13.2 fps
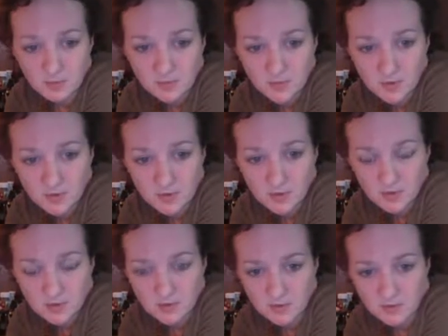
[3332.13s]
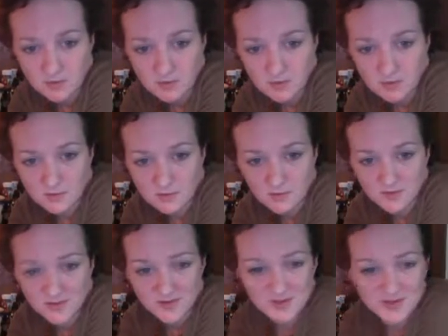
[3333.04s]
offered to
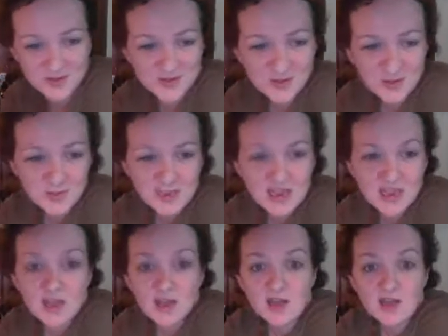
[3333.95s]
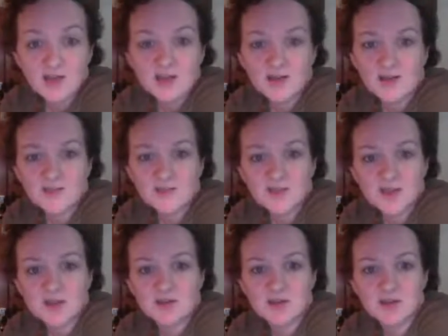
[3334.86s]
send a SCOBY. That's
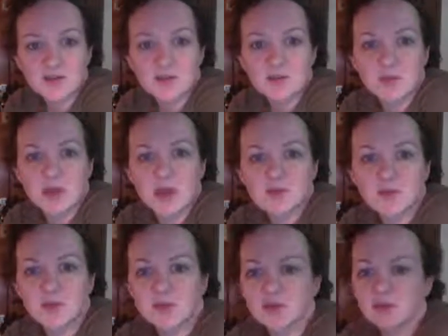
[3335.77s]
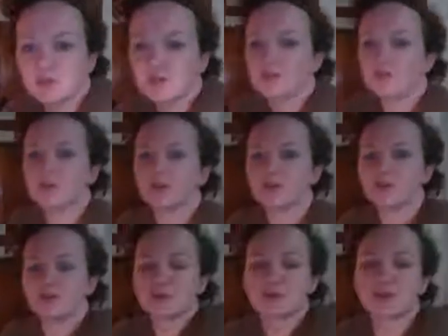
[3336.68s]
awesome. I've been considering
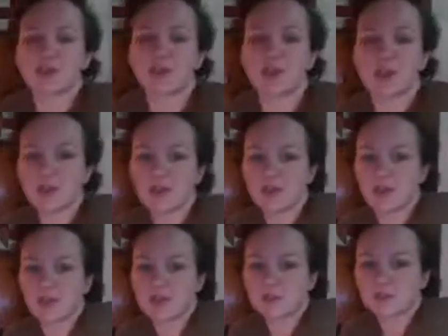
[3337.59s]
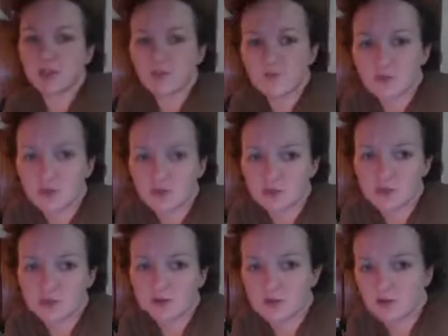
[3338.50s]
doing a live
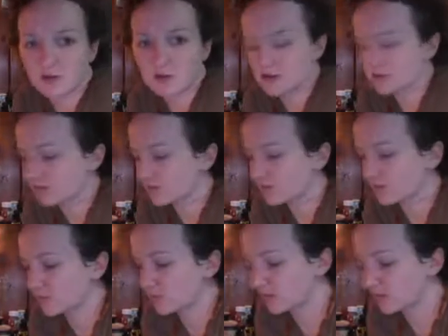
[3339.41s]
culture sort of